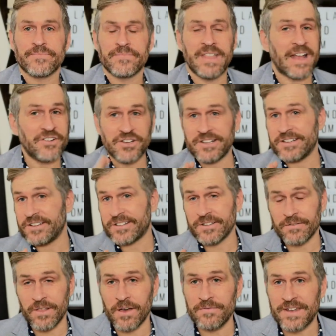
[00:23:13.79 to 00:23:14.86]
That's just your
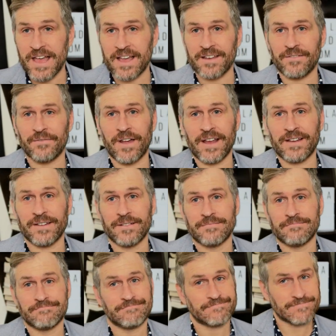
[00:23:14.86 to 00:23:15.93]
student loan debt, right?
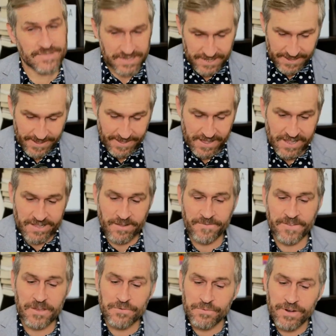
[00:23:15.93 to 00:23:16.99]
So if
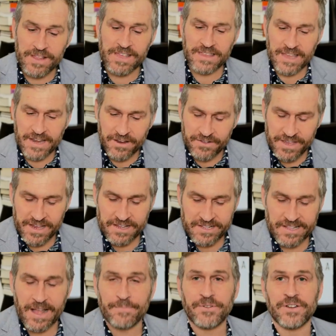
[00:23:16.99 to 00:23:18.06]
you really think you're the
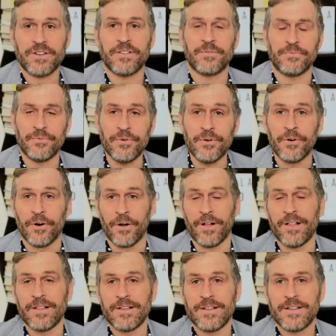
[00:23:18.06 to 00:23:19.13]
exception to the
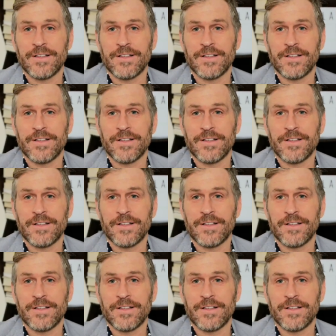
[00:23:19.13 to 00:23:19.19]
rule,